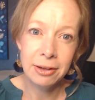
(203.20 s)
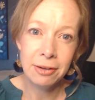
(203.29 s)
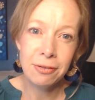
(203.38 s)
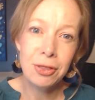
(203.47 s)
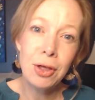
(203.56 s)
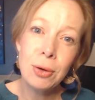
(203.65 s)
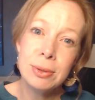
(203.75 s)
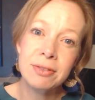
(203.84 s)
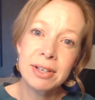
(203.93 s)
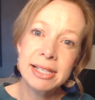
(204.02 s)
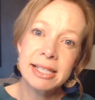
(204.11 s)
For those
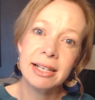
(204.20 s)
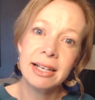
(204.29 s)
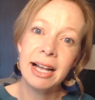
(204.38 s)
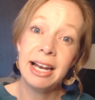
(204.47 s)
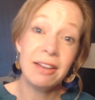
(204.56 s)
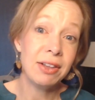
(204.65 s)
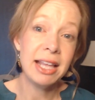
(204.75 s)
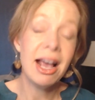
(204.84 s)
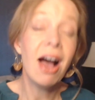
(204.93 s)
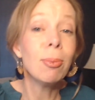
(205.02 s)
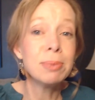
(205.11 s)
of us living
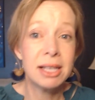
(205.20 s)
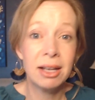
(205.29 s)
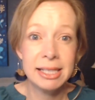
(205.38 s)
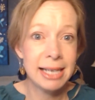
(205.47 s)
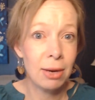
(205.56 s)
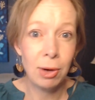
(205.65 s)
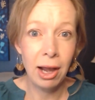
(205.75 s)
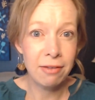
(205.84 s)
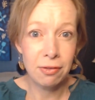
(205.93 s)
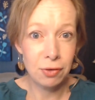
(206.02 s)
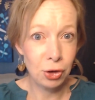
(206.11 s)
the upside-down
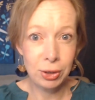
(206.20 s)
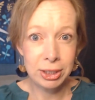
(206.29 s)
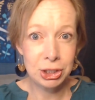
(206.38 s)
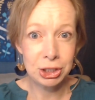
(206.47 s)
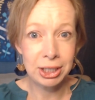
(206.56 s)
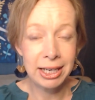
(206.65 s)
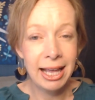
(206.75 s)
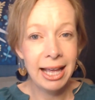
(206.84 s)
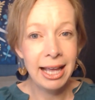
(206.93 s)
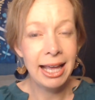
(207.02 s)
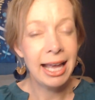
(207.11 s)
life of a Christian,
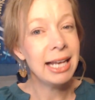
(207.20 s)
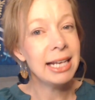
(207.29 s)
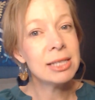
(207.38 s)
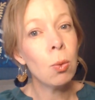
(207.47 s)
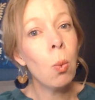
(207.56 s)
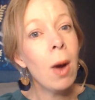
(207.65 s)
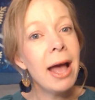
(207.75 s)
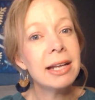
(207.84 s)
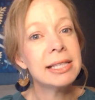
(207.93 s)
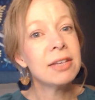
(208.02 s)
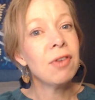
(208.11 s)
it is
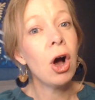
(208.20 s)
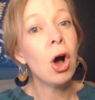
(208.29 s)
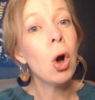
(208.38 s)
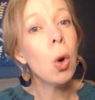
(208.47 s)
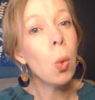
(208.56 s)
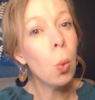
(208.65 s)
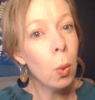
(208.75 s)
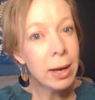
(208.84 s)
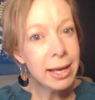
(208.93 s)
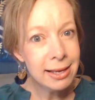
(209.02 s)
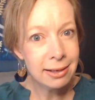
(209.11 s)
awareness of our
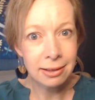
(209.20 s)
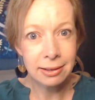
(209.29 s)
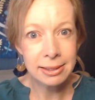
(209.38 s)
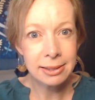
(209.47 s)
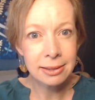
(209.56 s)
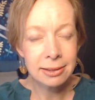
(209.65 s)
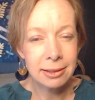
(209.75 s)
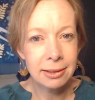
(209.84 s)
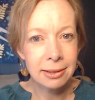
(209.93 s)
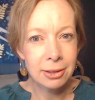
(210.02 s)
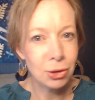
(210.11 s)
weakness,
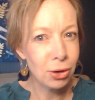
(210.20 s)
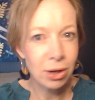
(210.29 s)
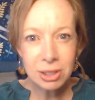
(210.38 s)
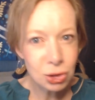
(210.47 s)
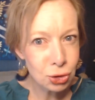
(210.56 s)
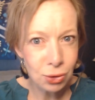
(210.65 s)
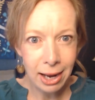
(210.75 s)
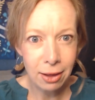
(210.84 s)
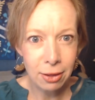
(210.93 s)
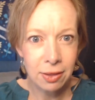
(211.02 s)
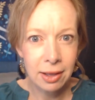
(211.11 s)
not our
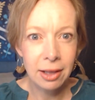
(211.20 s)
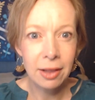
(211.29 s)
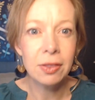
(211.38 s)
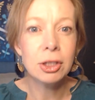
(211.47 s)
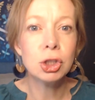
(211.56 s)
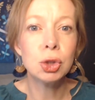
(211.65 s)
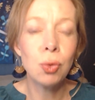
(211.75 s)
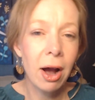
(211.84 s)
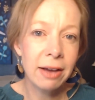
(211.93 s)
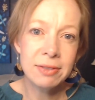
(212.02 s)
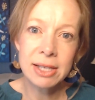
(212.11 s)
strength, that
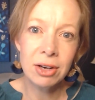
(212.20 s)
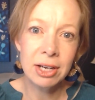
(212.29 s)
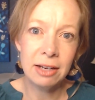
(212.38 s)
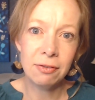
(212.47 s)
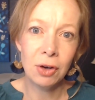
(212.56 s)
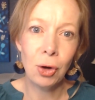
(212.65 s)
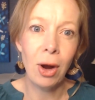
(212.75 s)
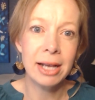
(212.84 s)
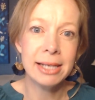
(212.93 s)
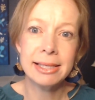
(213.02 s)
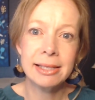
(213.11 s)
drives our need for
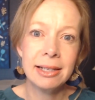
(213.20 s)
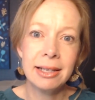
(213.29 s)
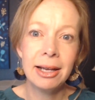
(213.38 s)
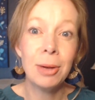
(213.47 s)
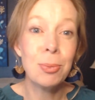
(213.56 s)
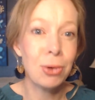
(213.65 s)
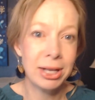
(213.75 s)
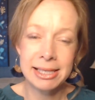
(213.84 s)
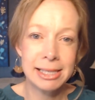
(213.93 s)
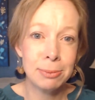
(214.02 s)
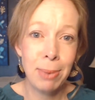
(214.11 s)
Christ and
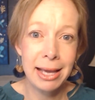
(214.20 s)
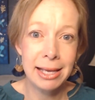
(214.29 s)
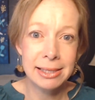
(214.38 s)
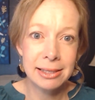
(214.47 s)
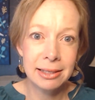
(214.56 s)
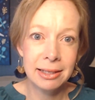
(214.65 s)
brings us peace.